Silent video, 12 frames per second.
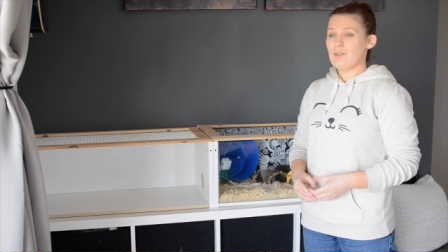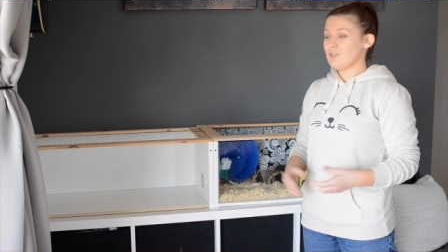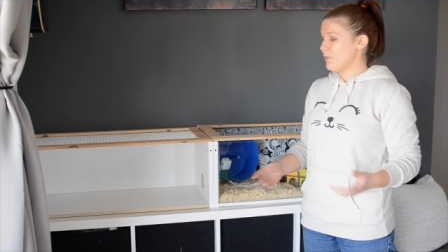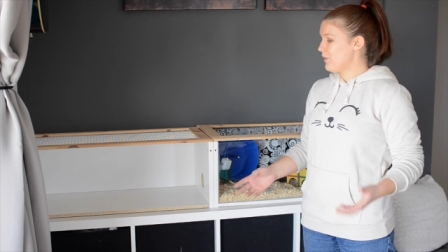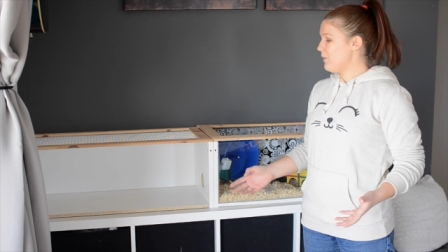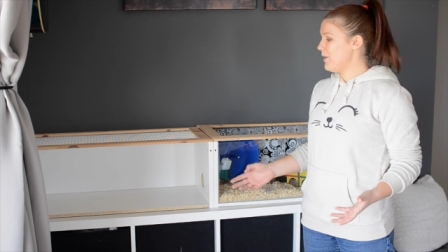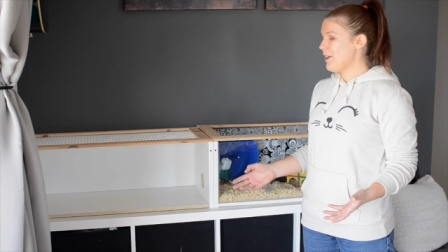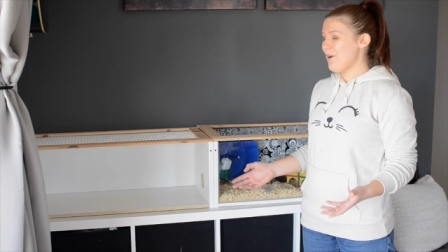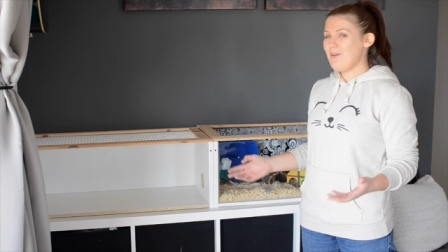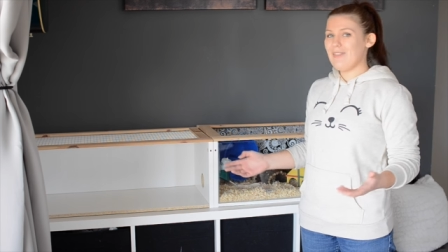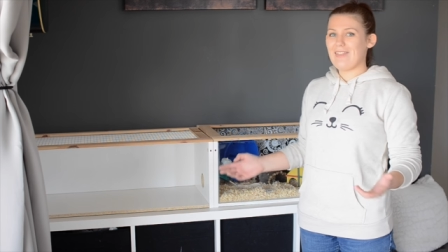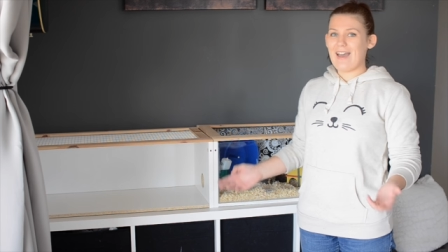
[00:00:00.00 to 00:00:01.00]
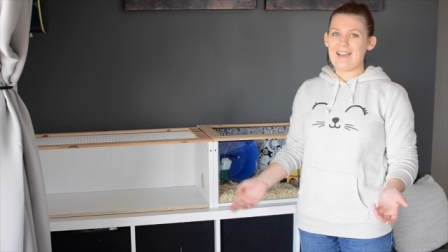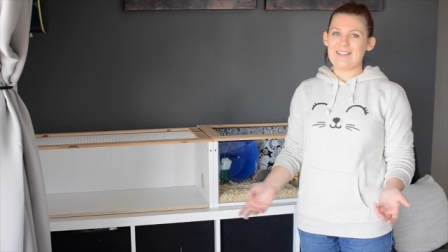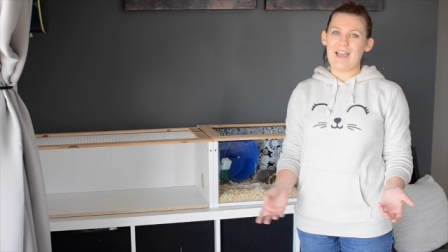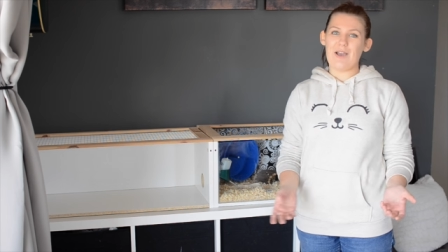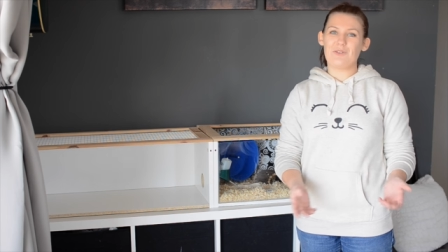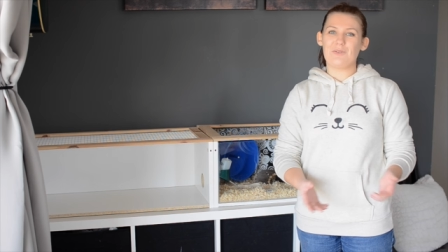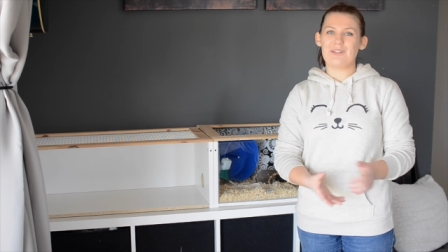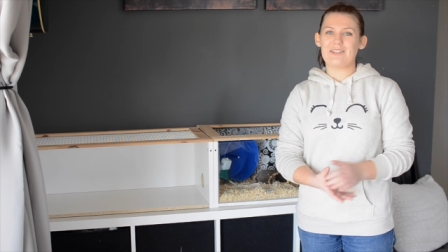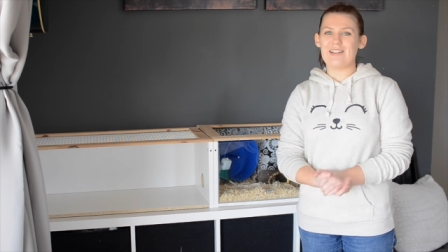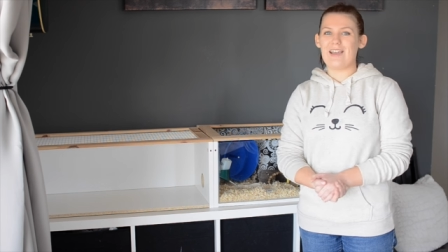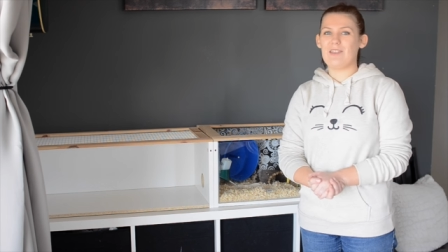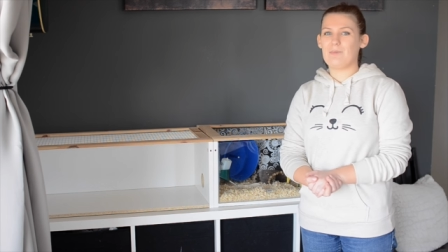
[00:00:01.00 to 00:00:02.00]
So there we go, that is how to
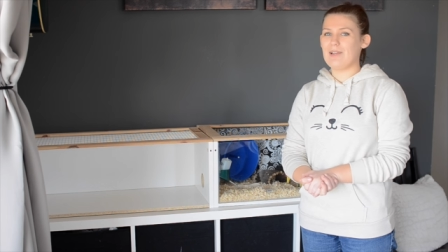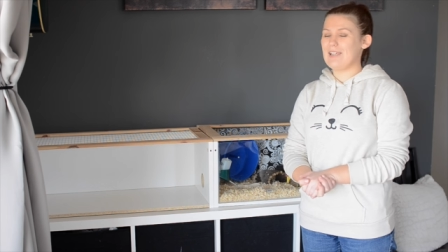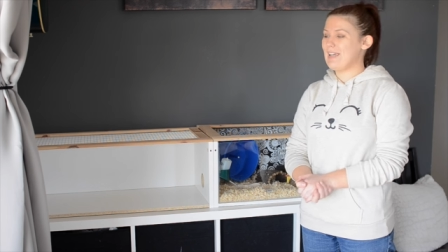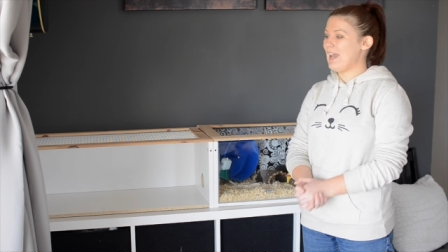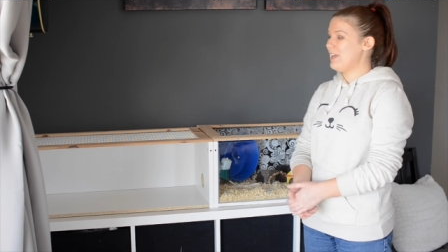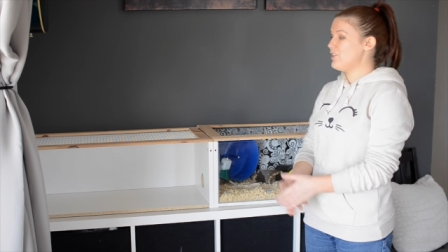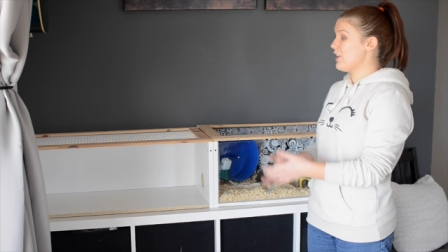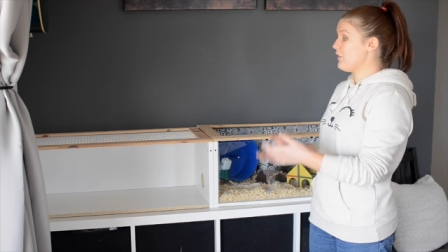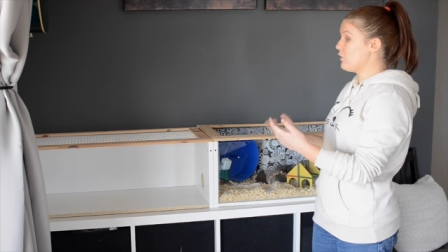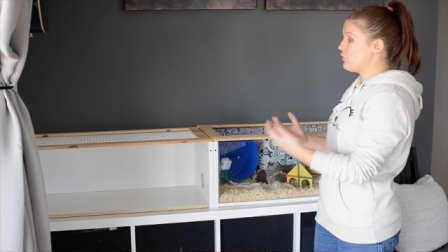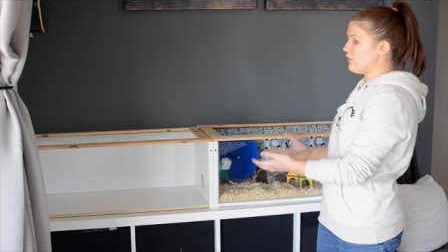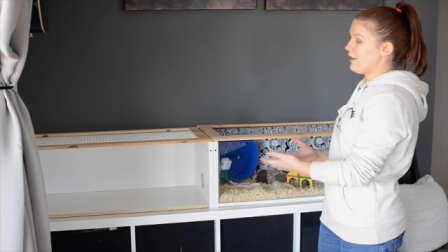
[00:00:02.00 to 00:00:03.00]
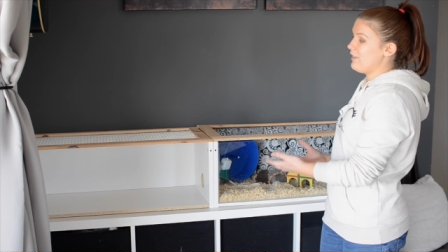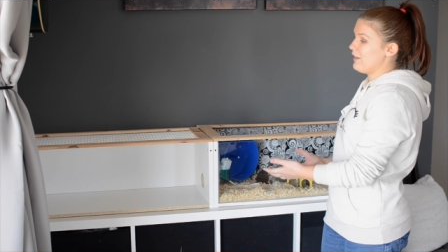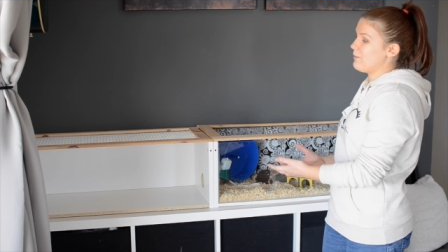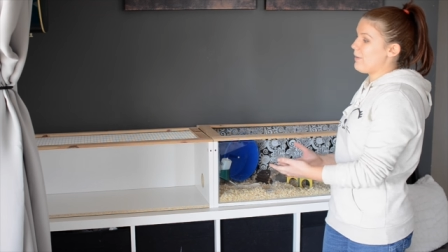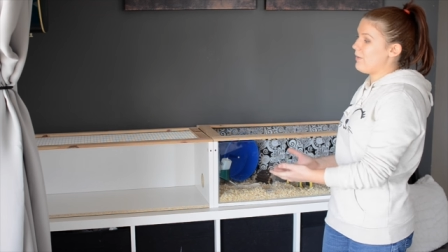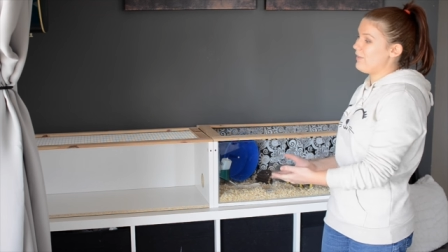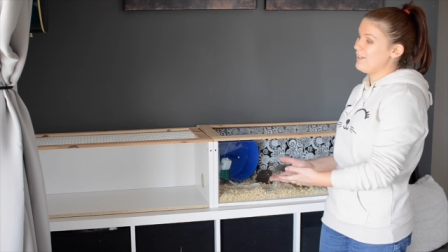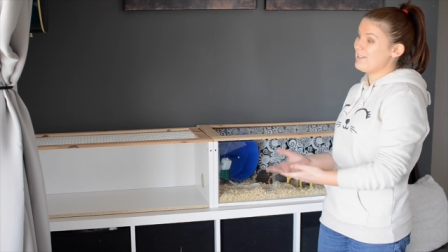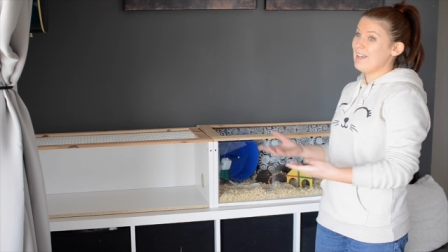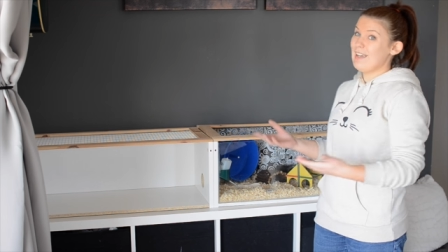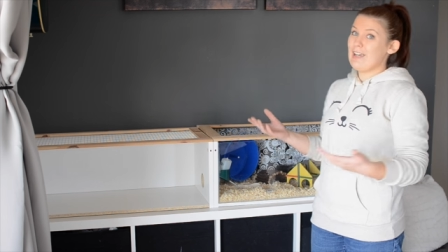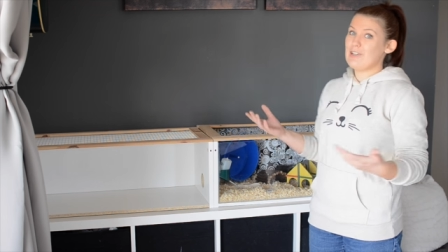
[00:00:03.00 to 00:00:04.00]
extend the billy cage and the great thing about this
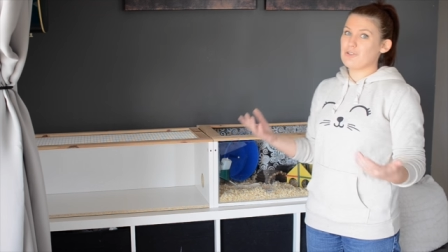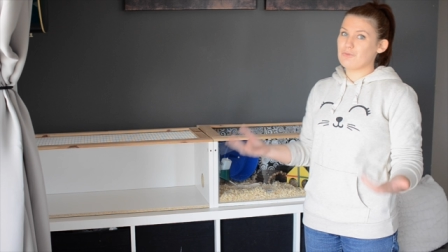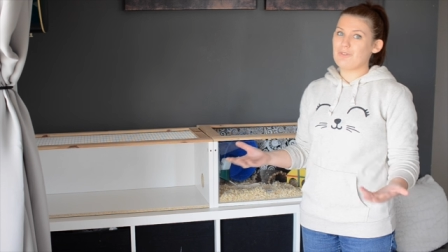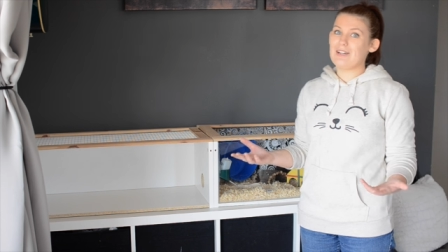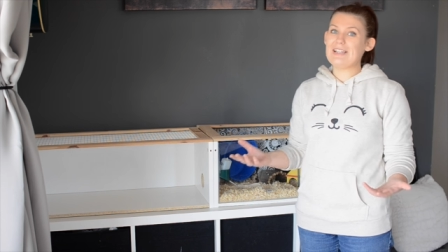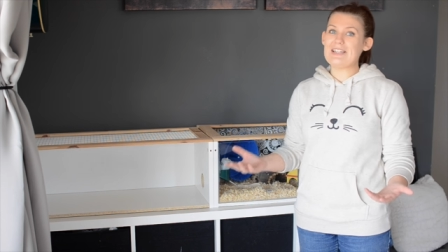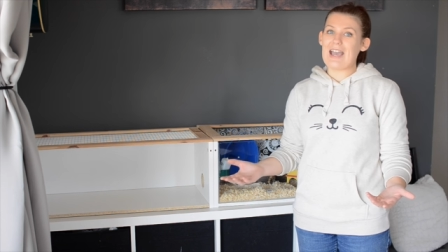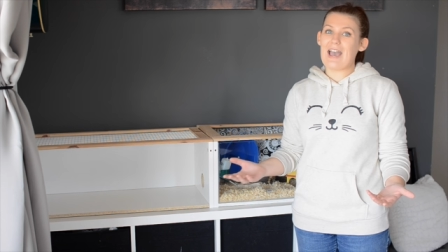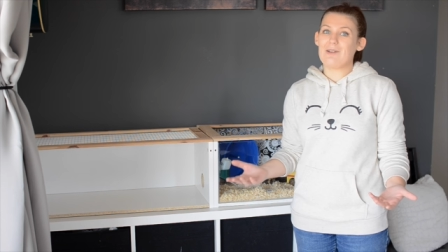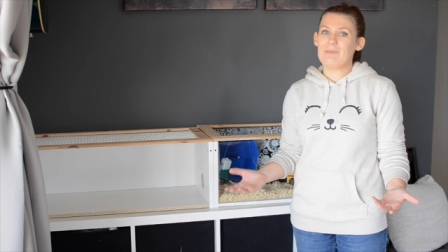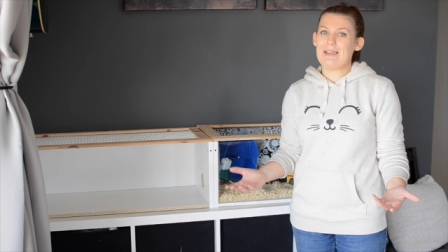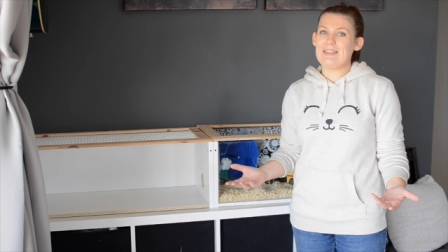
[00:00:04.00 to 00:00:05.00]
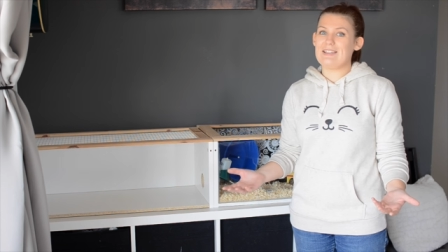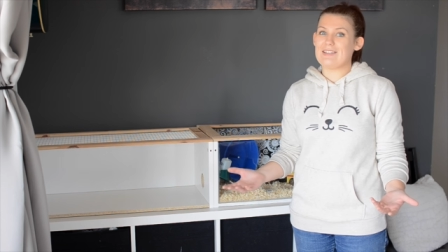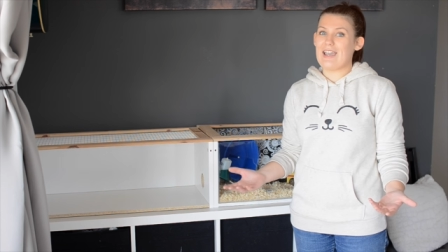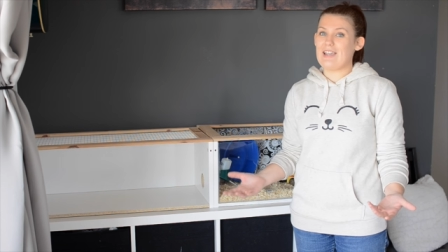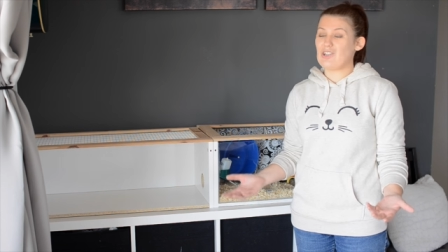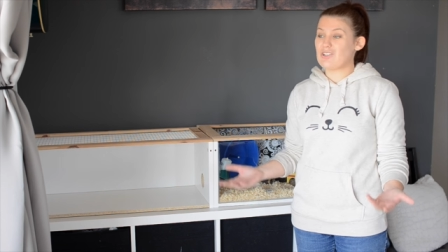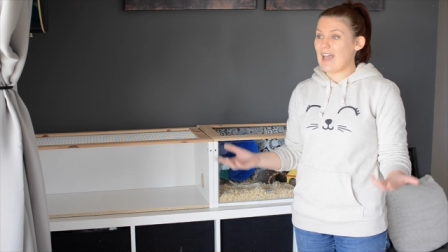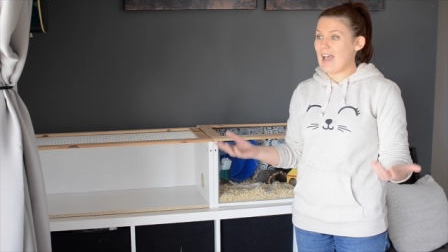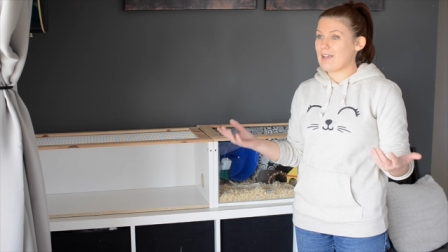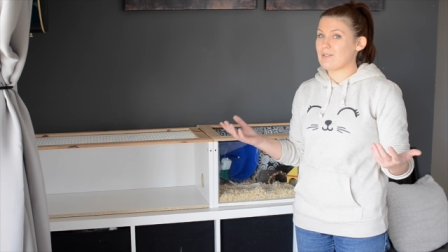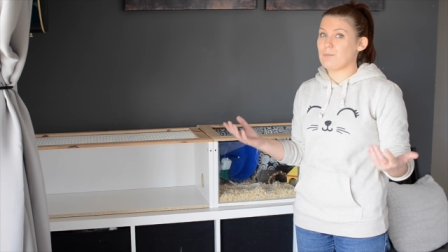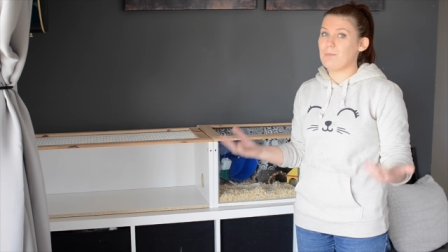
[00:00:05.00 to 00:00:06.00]
is you really can make these cages
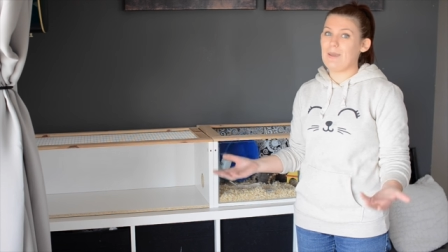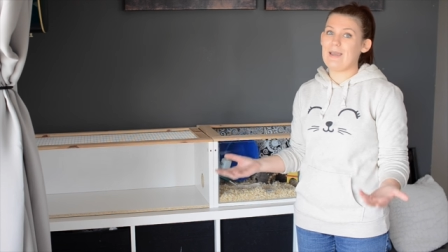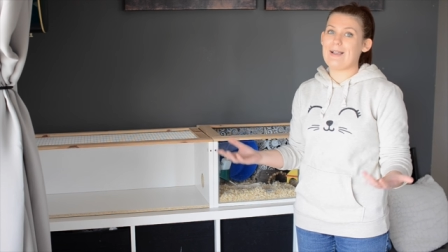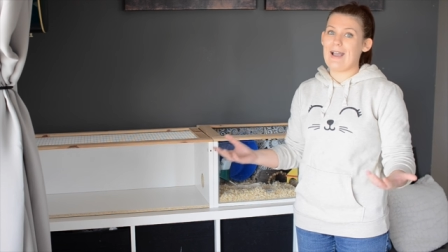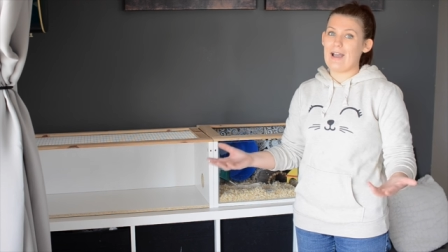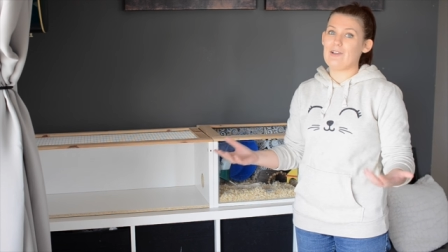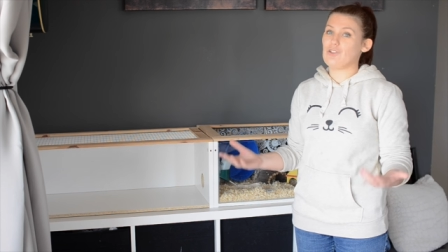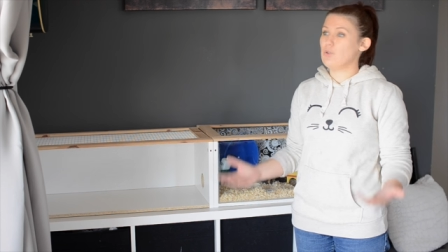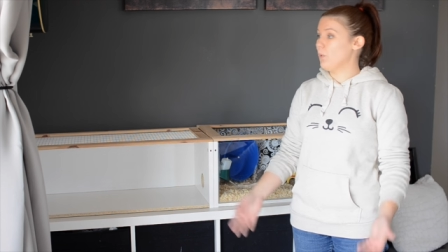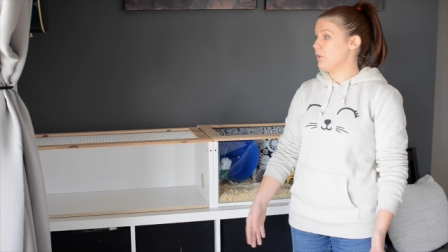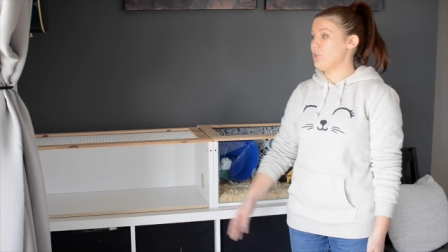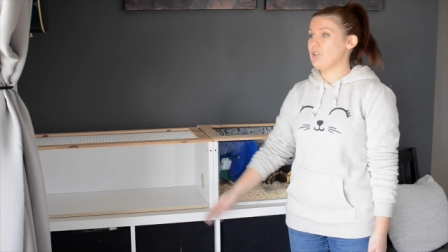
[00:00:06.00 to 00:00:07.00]
as big as you want.